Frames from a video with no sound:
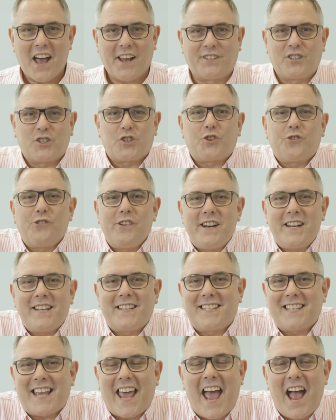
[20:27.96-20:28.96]
a
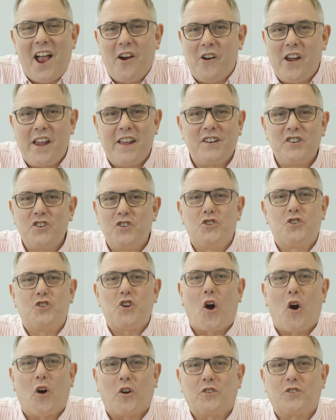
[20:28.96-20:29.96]
Trinitarian
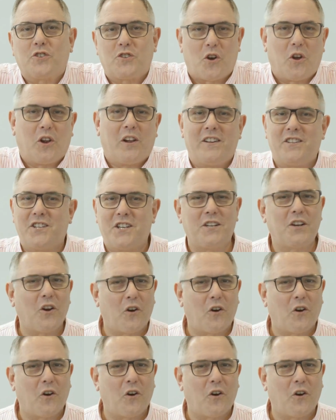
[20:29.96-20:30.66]
doxology.